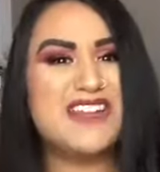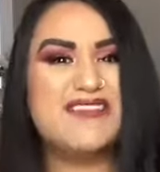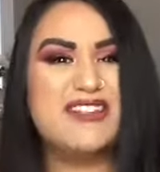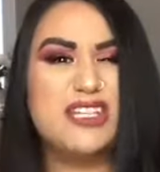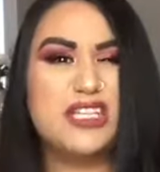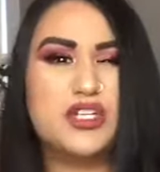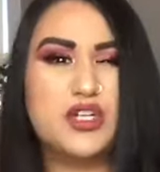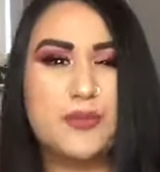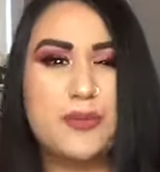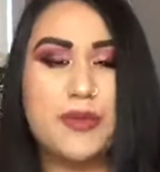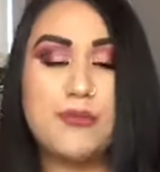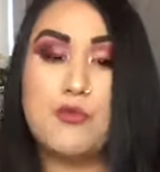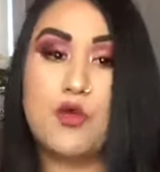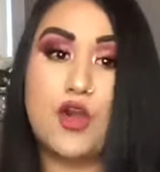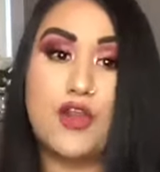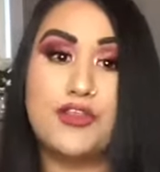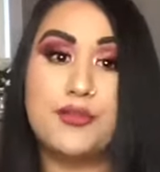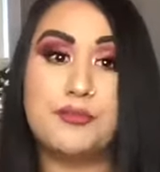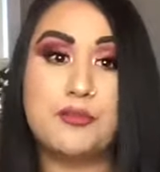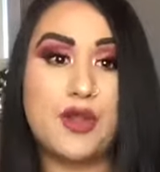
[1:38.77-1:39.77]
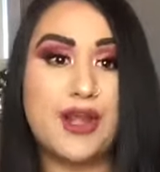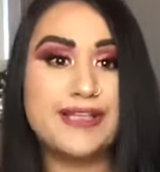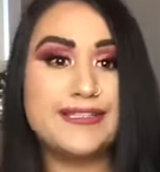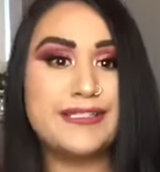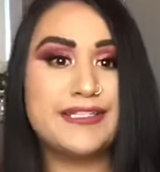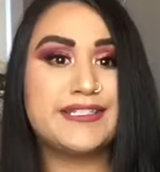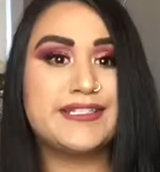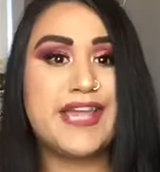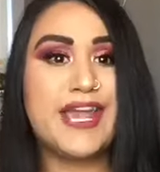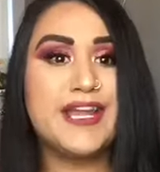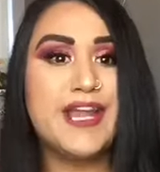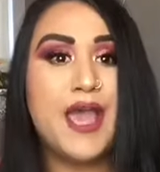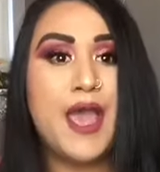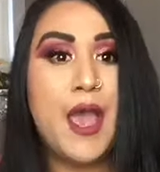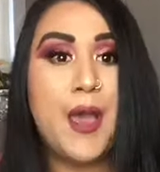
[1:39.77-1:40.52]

of a little bit more on the pricey side.